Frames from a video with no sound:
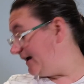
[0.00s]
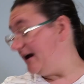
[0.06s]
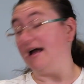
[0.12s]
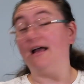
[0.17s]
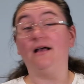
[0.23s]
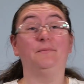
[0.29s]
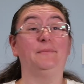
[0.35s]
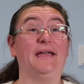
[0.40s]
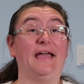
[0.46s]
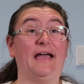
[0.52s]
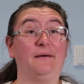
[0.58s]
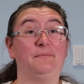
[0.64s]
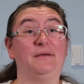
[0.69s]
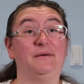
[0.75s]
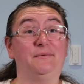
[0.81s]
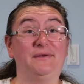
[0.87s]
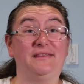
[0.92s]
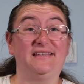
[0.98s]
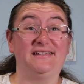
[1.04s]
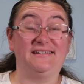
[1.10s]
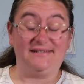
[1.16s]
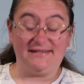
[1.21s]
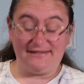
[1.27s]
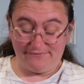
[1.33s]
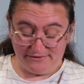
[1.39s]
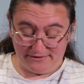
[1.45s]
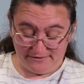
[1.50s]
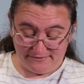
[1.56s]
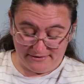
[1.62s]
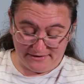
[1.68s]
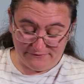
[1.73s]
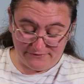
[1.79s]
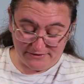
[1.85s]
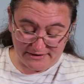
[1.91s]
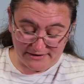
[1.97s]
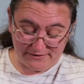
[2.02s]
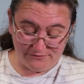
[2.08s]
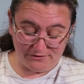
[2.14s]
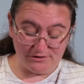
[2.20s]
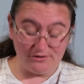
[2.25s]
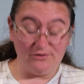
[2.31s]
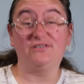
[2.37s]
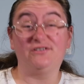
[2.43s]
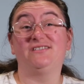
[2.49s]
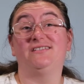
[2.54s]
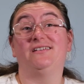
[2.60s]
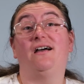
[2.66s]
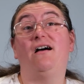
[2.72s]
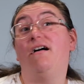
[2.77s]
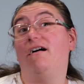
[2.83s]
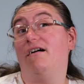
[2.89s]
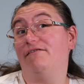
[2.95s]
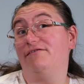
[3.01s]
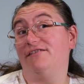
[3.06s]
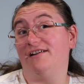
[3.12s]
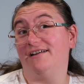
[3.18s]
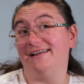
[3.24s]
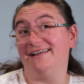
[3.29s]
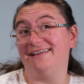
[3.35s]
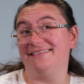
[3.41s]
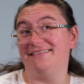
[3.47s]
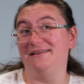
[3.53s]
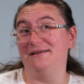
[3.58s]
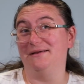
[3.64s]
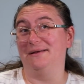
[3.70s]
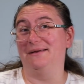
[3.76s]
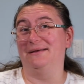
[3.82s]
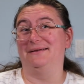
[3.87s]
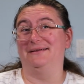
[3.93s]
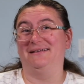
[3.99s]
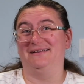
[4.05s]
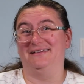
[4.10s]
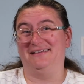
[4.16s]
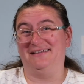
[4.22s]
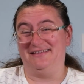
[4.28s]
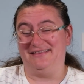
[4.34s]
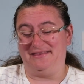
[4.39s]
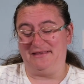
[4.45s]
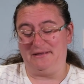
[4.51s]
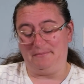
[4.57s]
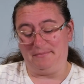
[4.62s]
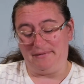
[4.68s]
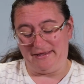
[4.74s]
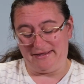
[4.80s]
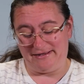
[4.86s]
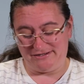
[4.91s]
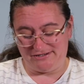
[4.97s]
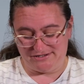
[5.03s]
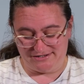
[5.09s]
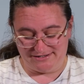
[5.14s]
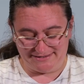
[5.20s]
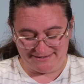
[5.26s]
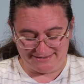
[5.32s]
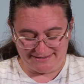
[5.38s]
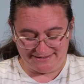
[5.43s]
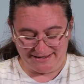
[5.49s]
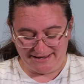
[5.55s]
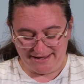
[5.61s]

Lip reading: I'll be happy with it if it even looks half like the pictures.